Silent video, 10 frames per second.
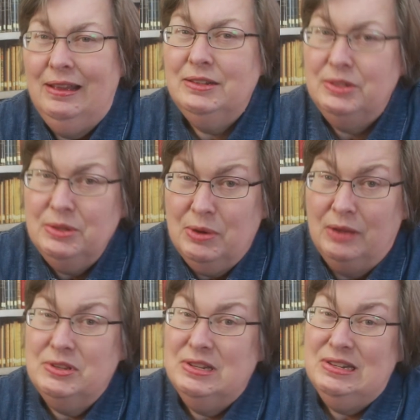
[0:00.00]
I do
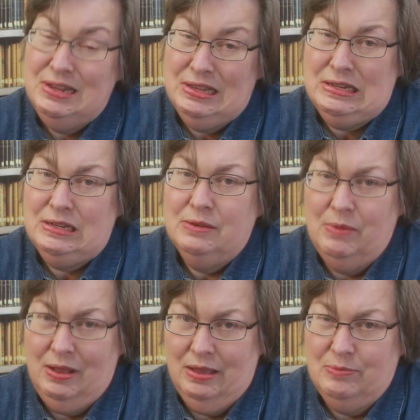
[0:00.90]
often knit
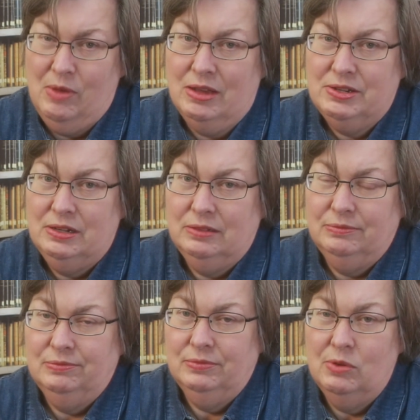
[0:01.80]
while I'm watching,
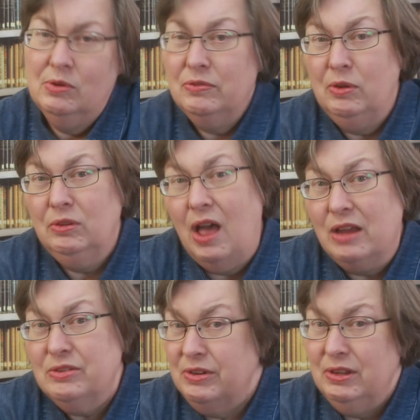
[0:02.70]
or fold
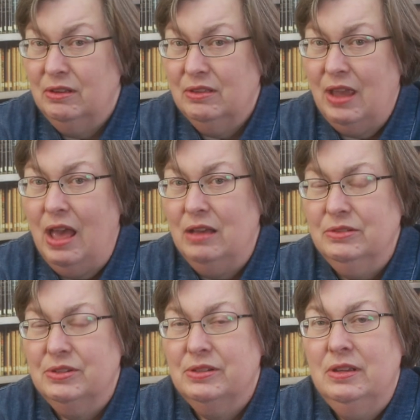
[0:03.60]
laundry on the
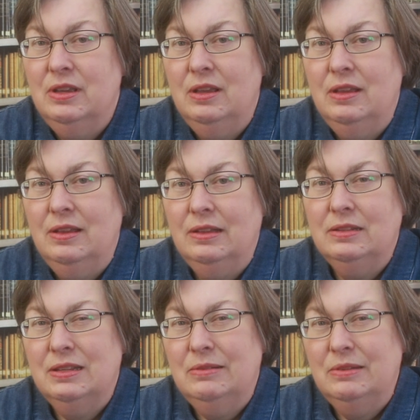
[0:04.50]
couch, and
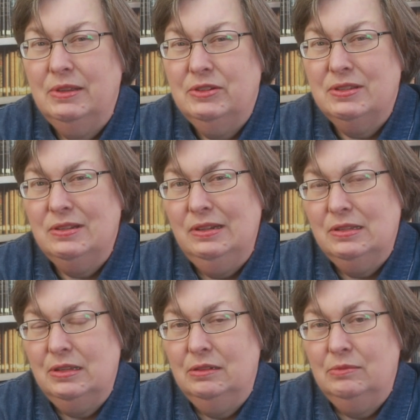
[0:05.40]
sometimes I just
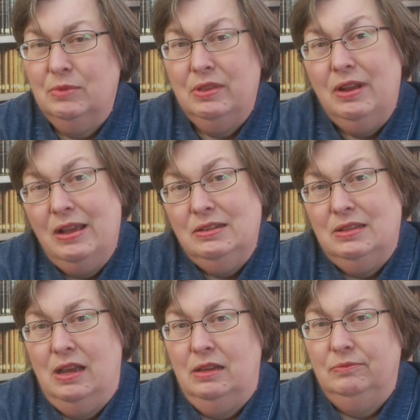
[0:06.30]
listen with the
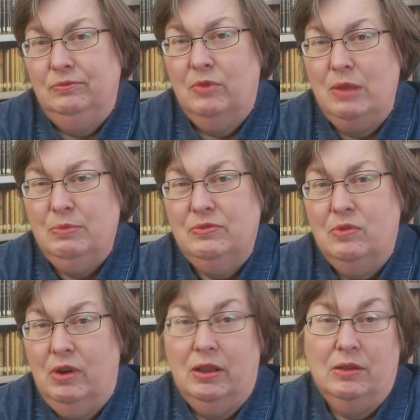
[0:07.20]
lights out right
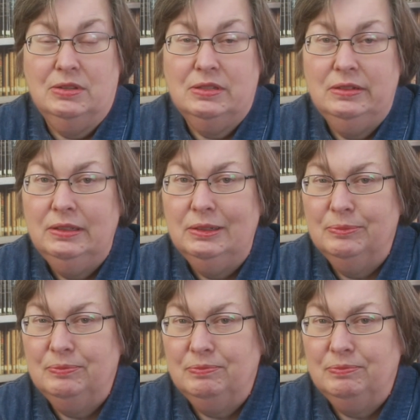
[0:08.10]
before I go to sleep.